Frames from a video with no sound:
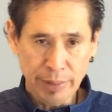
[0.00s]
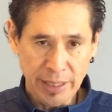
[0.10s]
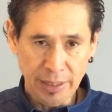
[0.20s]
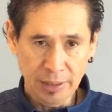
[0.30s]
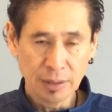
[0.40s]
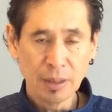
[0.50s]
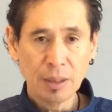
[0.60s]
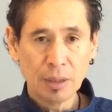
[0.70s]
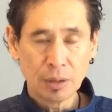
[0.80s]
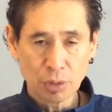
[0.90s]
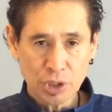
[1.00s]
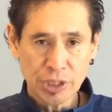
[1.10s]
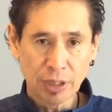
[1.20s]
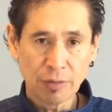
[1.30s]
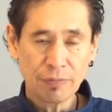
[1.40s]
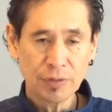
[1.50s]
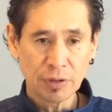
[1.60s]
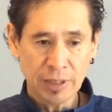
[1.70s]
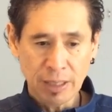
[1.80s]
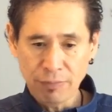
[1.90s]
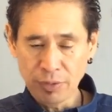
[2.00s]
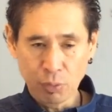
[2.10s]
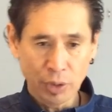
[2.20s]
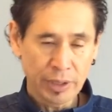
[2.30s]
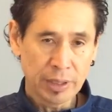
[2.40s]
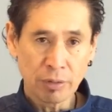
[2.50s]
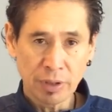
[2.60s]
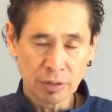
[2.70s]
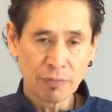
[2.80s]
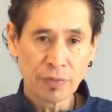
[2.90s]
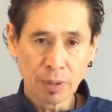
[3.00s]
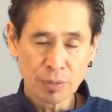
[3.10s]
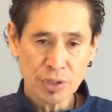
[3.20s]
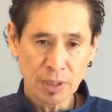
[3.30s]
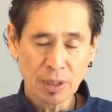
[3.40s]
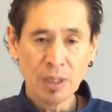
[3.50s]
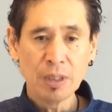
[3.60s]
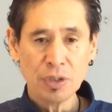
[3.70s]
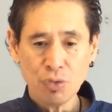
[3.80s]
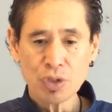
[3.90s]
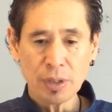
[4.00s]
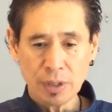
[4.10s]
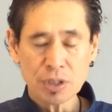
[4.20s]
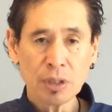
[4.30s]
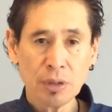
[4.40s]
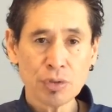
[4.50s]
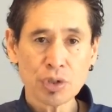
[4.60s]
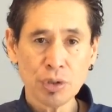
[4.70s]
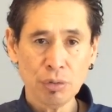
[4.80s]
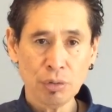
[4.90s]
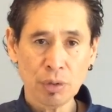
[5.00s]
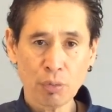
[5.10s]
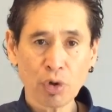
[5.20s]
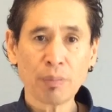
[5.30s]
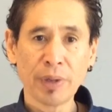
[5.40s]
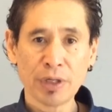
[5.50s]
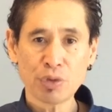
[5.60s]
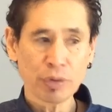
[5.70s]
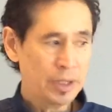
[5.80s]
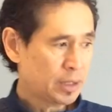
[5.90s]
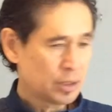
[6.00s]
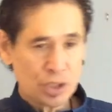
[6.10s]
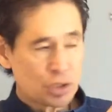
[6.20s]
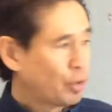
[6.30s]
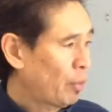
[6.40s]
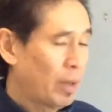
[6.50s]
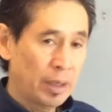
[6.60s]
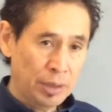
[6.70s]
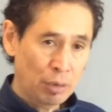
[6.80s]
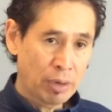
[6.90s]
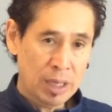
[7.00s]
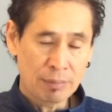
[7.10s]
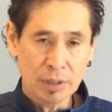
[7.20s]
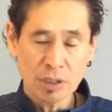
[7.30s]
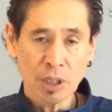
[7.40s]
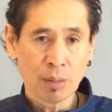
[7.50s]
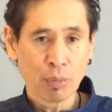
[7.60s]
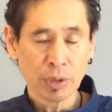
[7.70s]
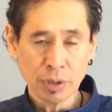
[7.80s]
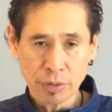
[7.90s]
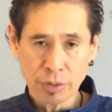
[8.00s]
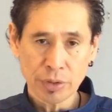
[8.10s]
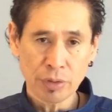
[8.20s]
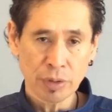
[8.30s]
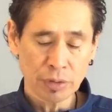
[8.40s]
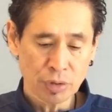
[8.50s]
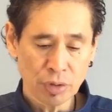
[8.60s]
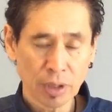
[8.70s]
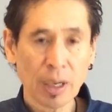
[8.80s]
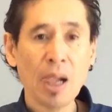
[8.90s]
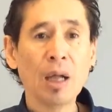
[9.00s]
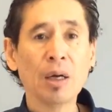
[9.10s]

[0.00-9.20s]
bay or shelf. They have it in one area in the pharmacy. Usually it's close to the workbench where they can just turn around and grab that top 100 or 200 drug.